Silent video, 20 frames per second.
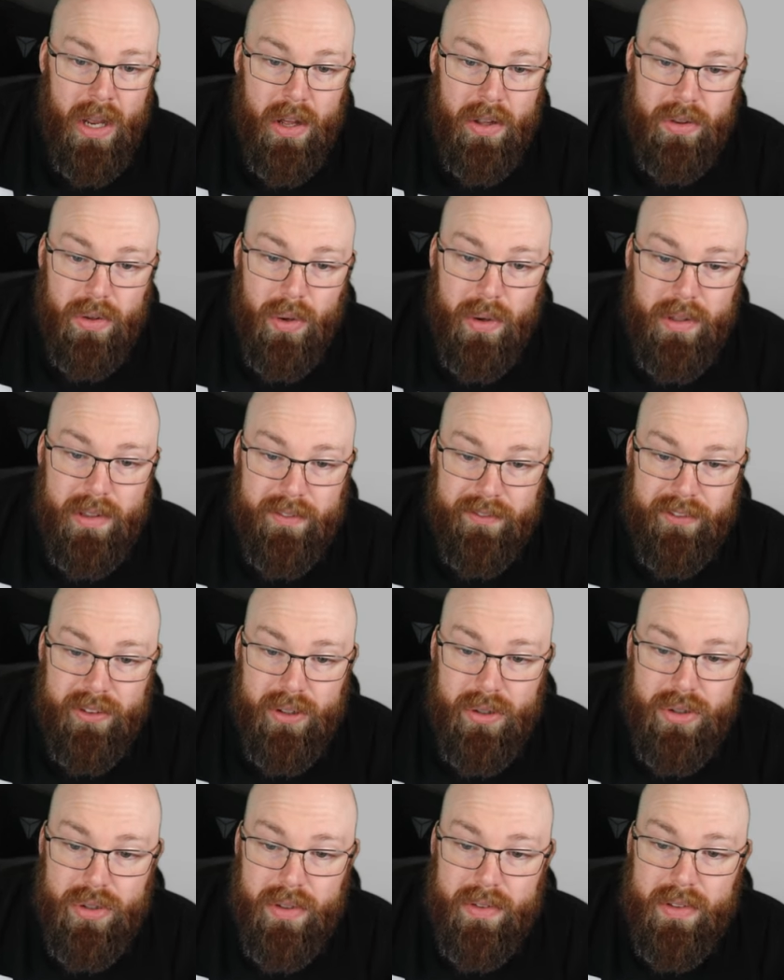throwing the
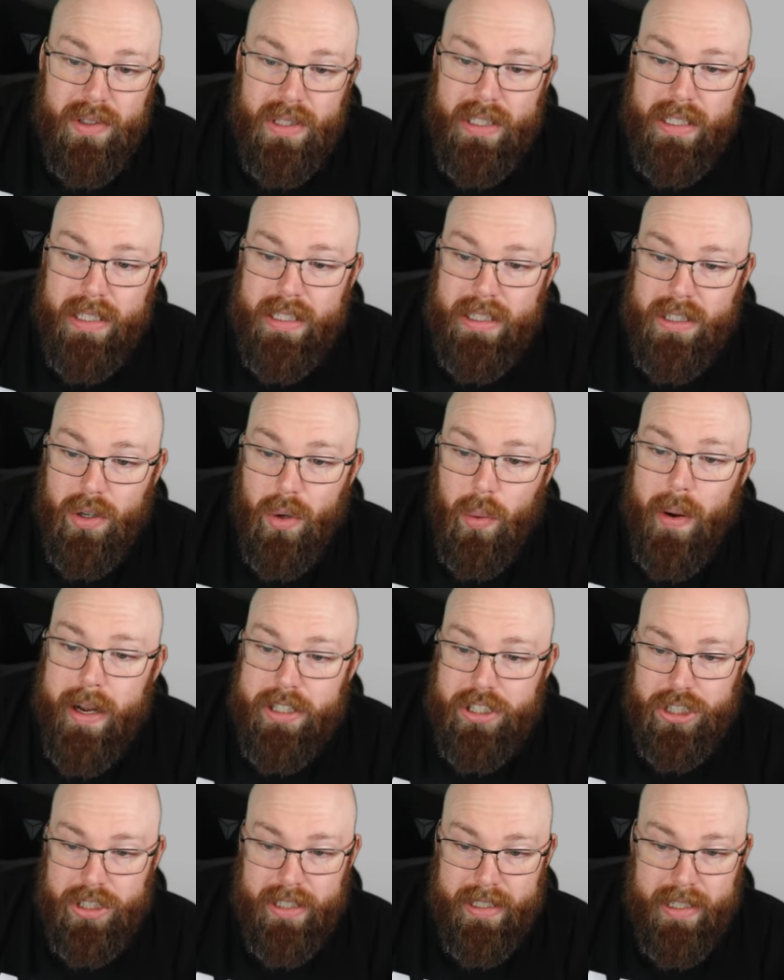future of the league into
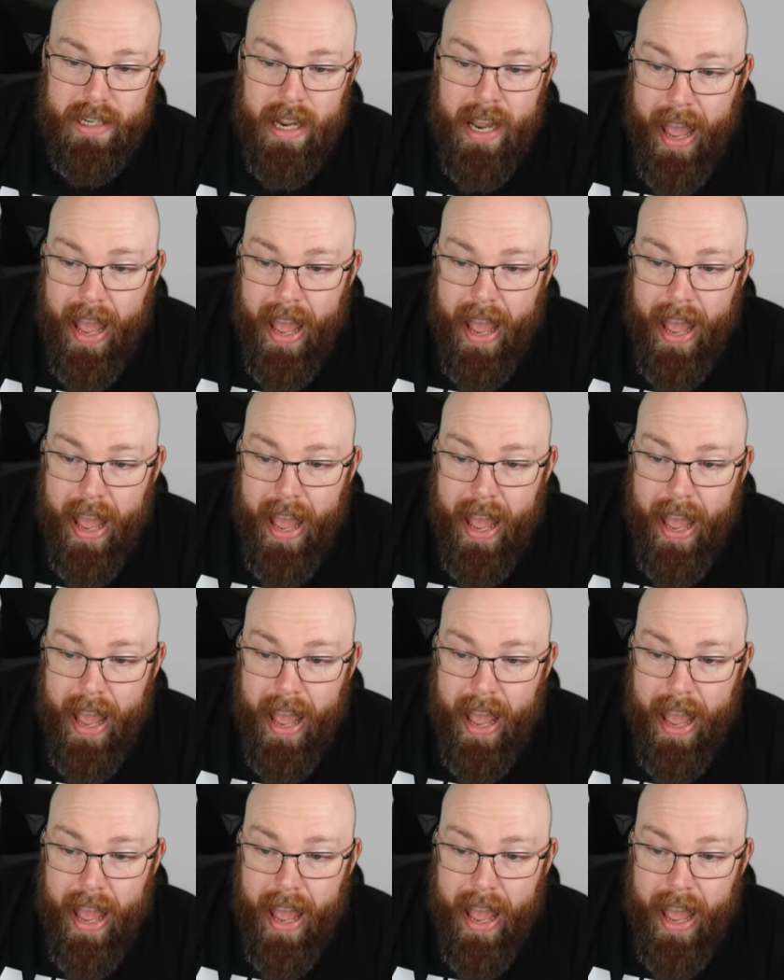question.